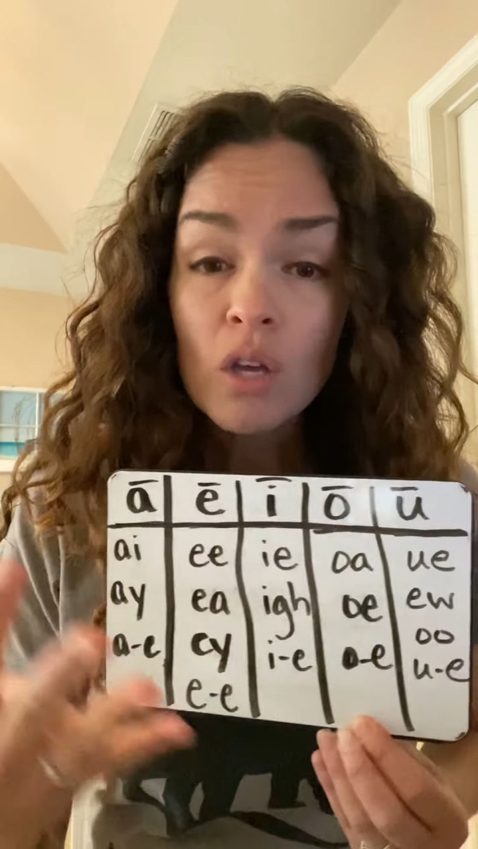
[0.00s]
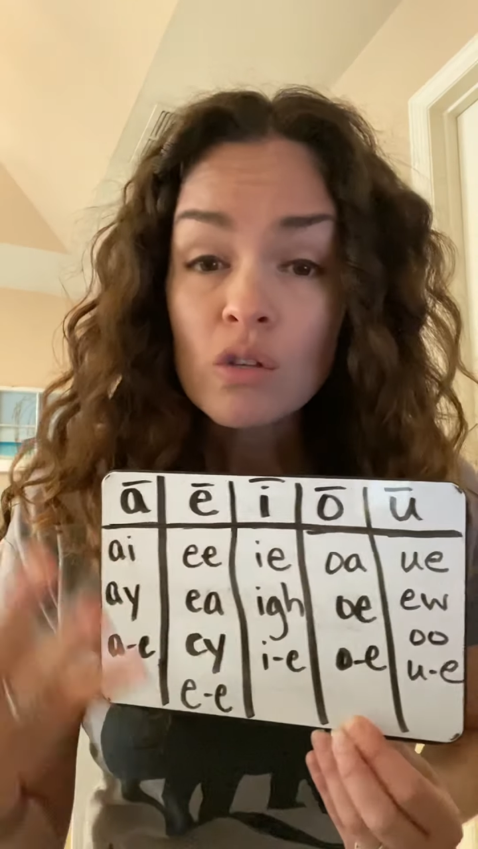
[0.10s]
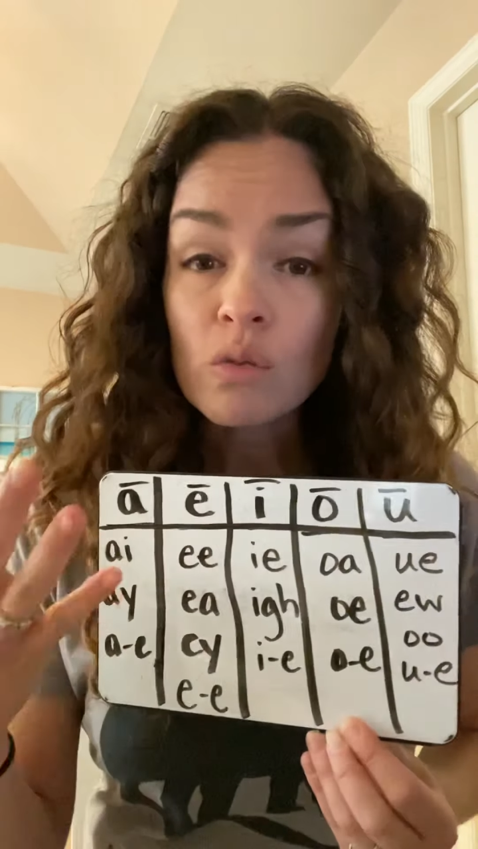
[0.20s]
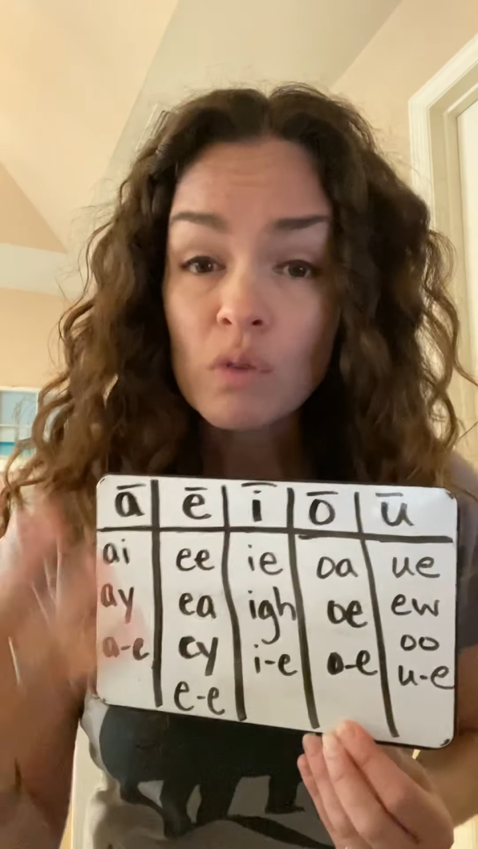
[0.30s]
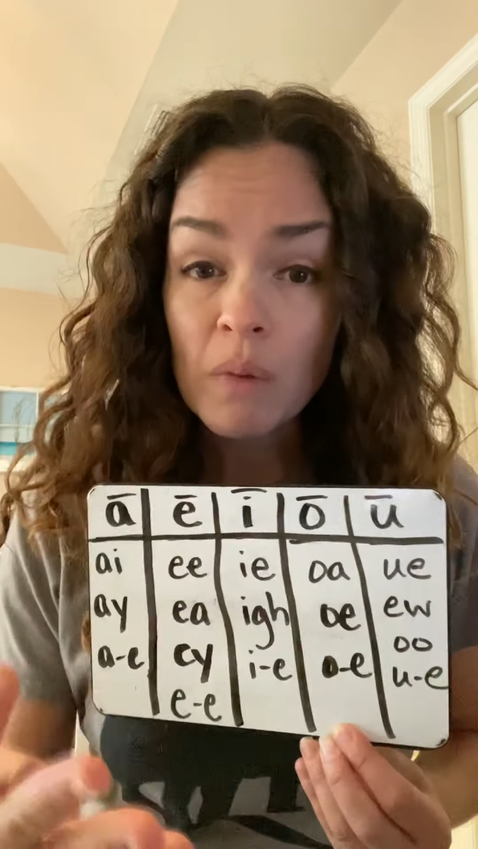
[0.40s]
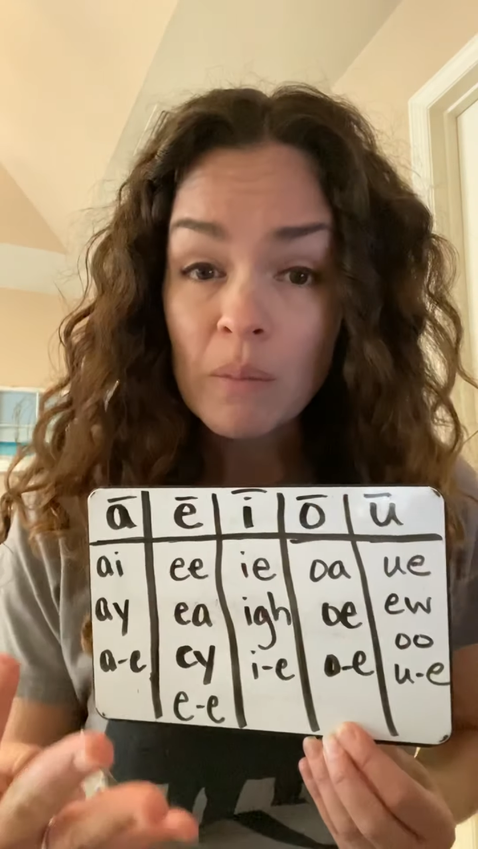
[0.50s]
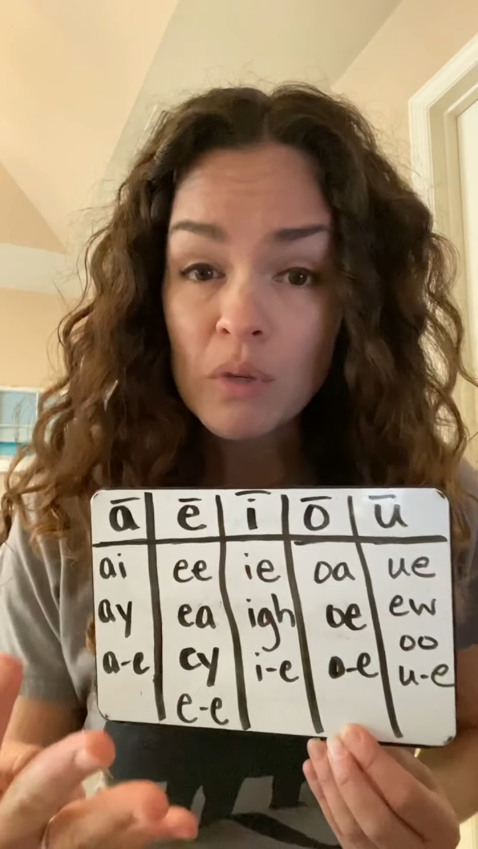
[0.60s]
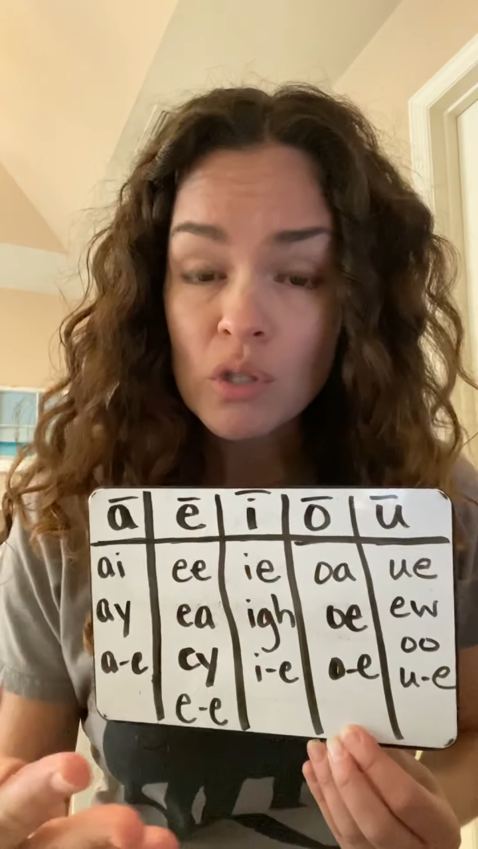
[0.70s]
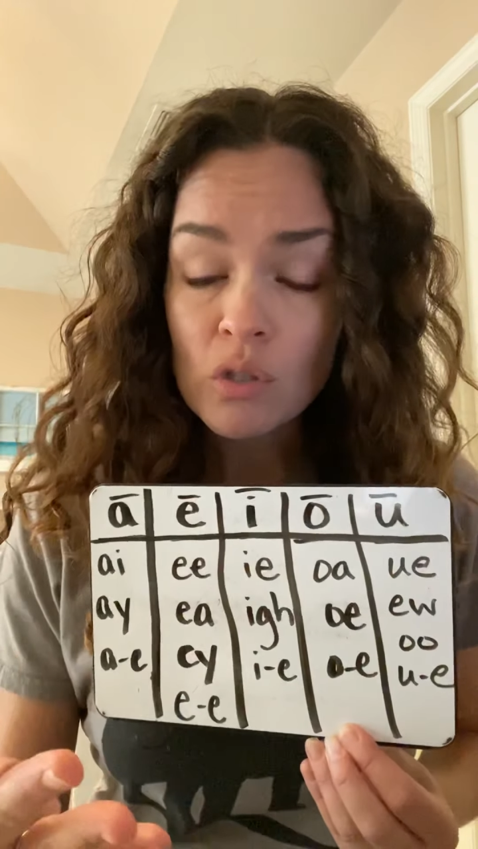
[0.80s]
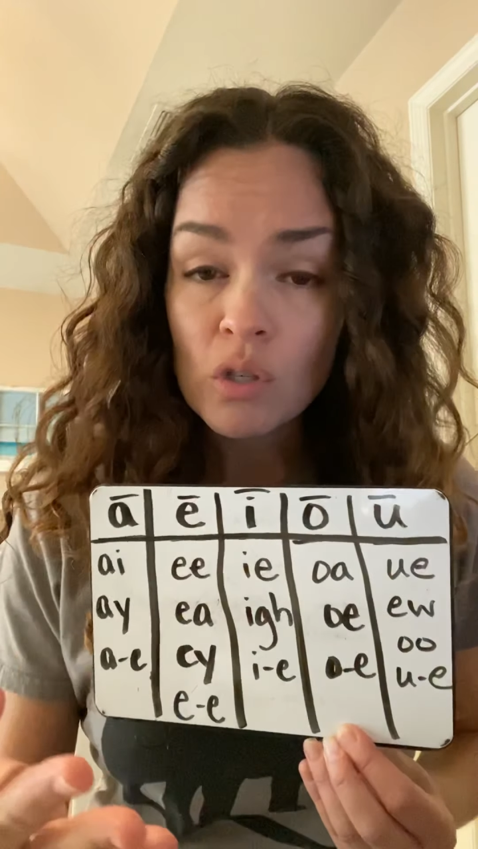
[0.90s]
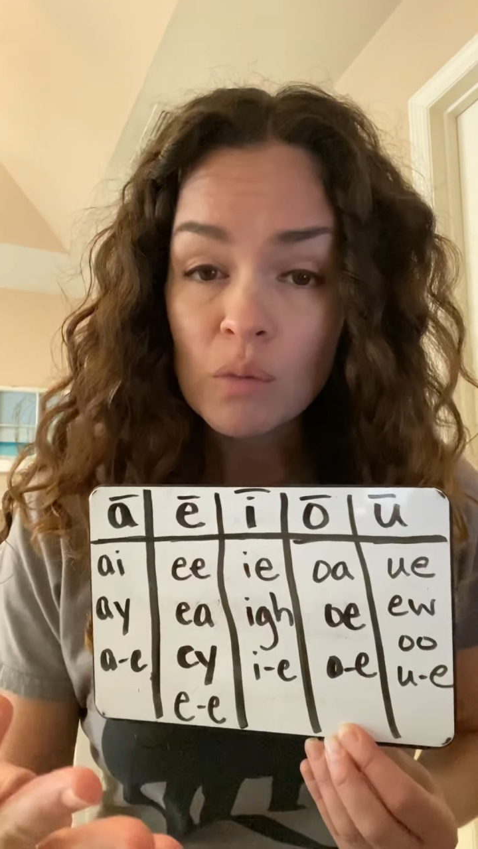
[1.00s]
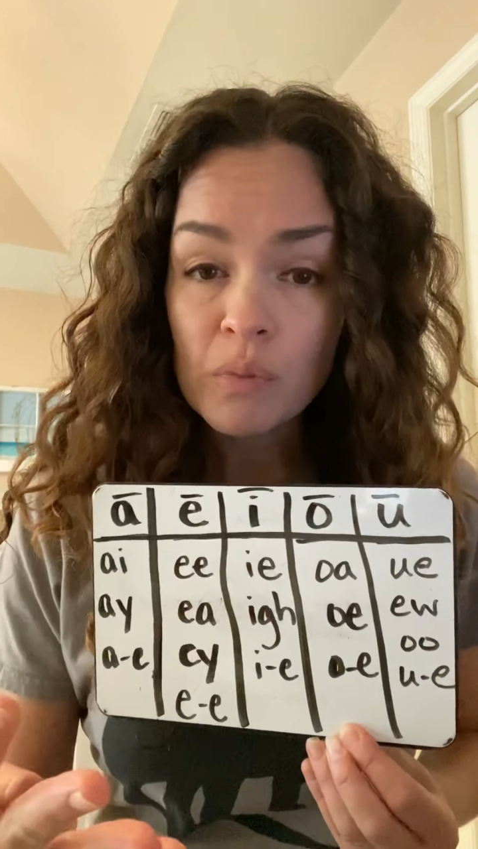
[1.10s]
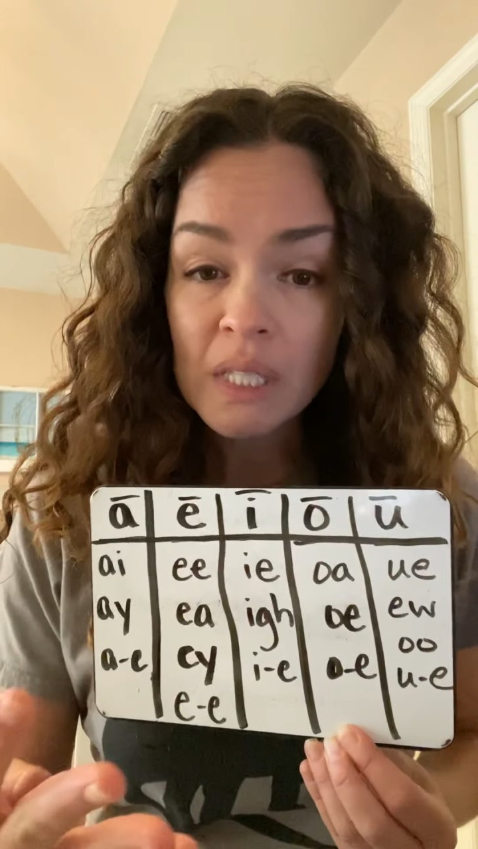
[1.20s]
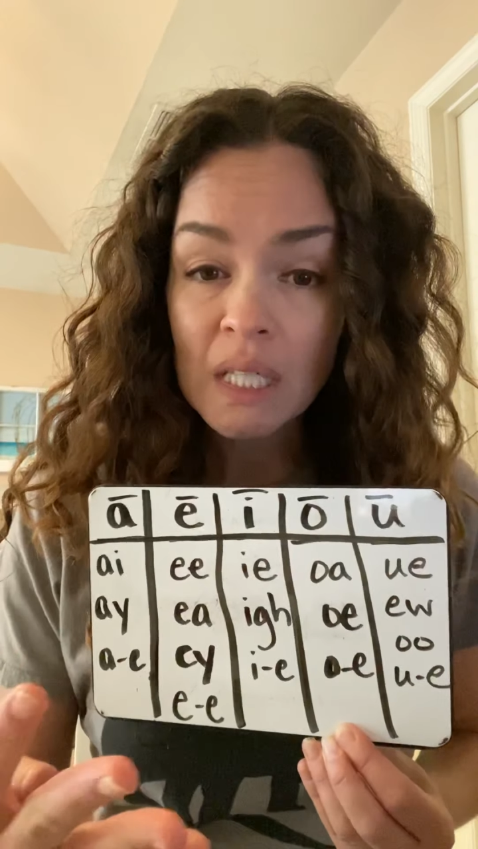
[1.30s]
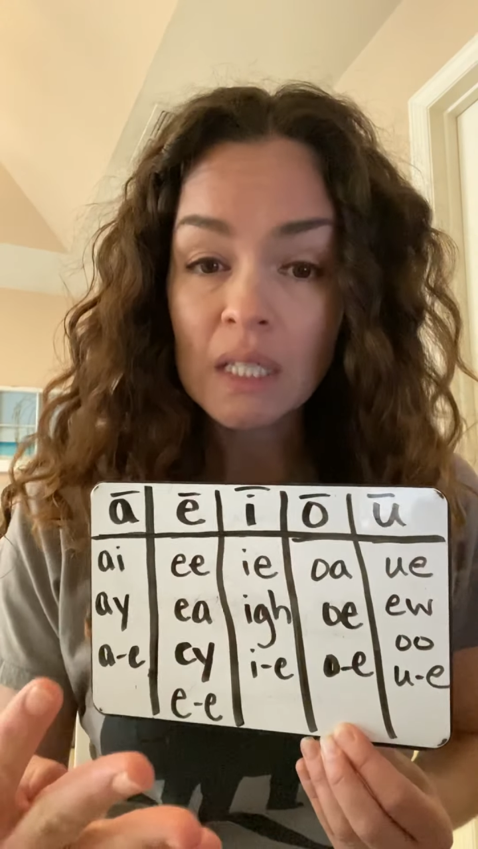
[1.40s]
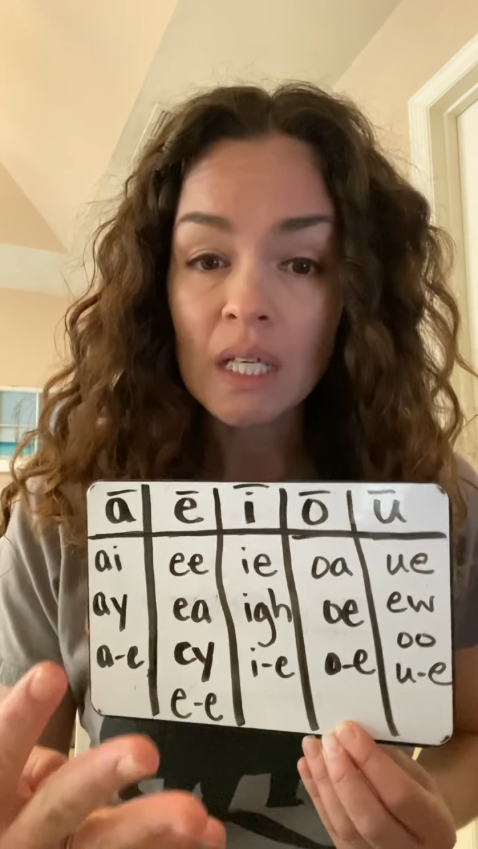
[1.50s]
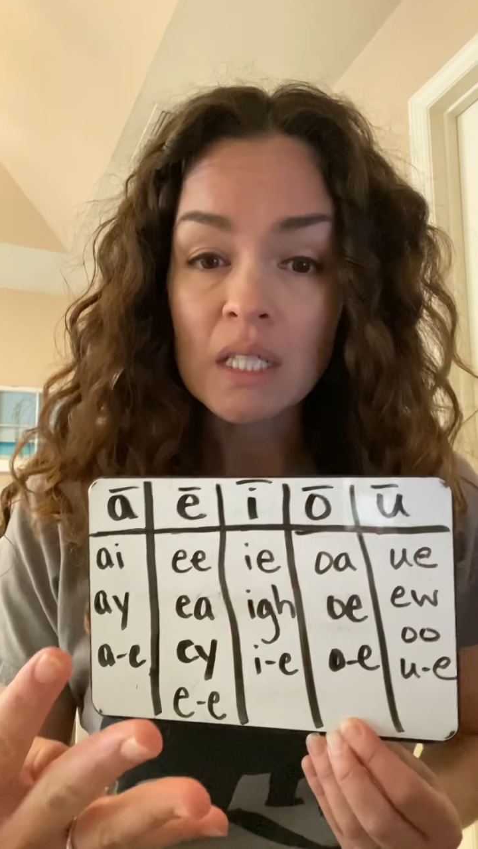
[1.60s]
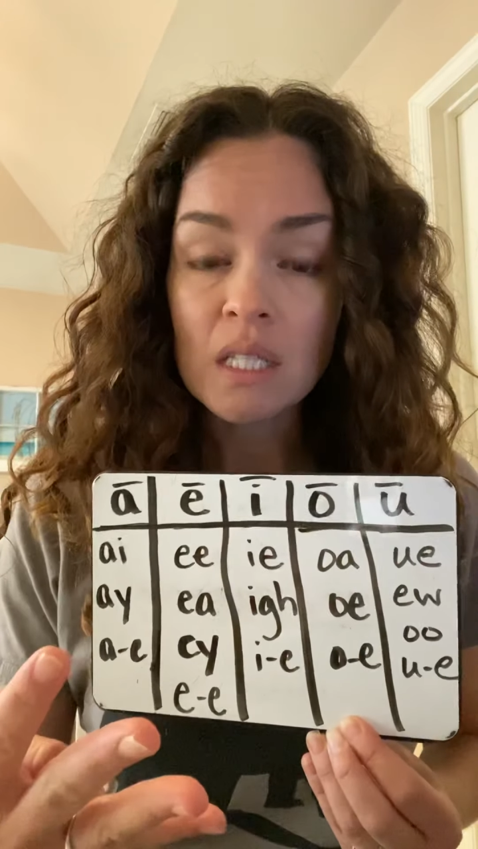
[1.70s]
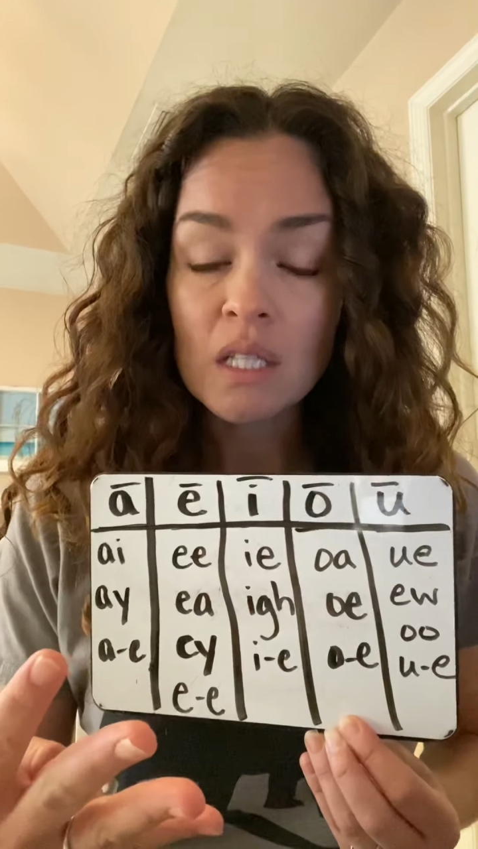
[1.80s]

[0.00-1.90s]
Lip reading: So remember to do your blending lines